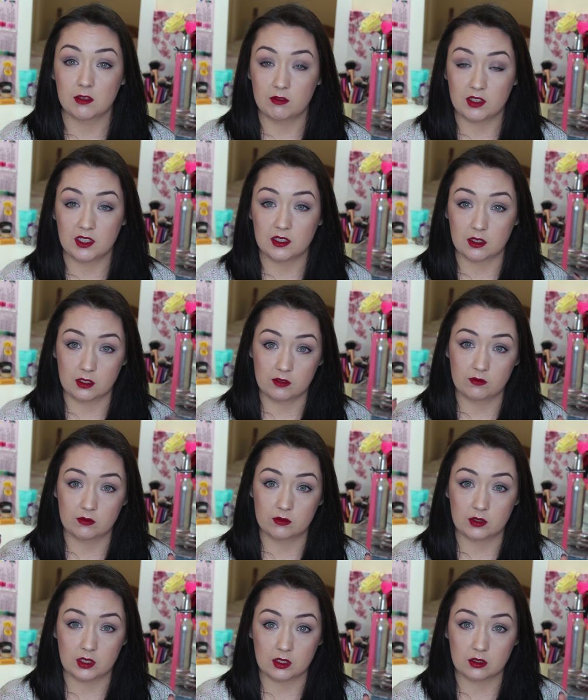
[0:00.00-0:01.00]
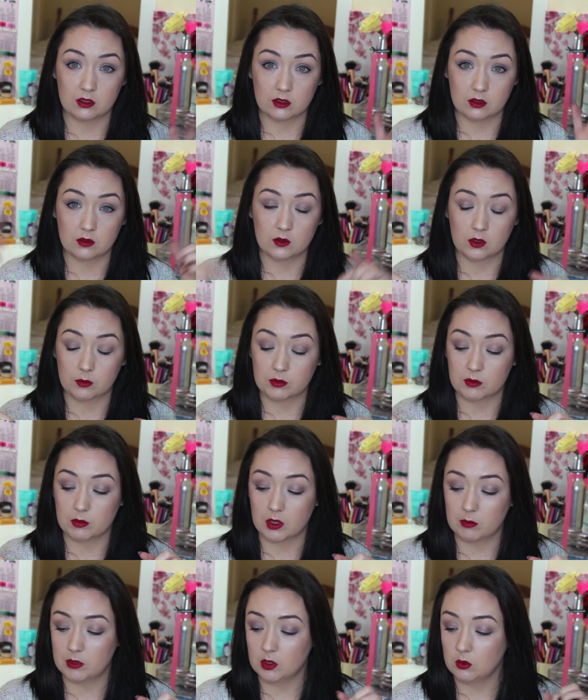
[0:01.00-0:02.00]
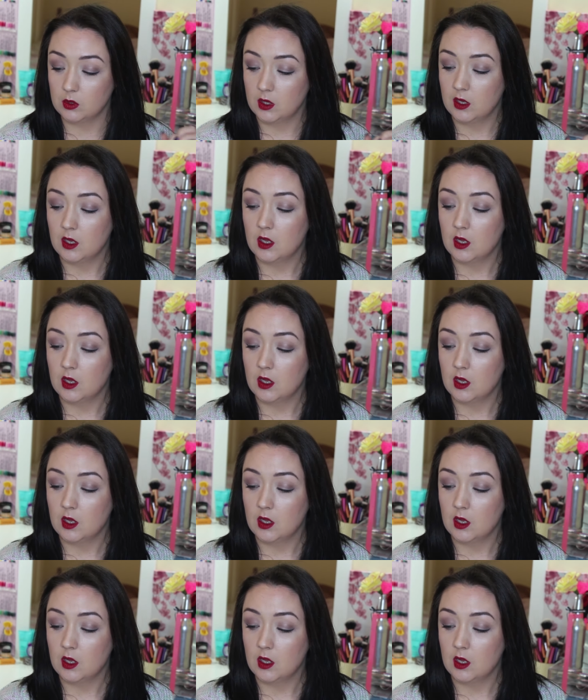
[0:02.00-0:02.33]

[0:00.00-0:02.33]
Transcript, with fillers: If it is, I'll leave a link in the description bar below.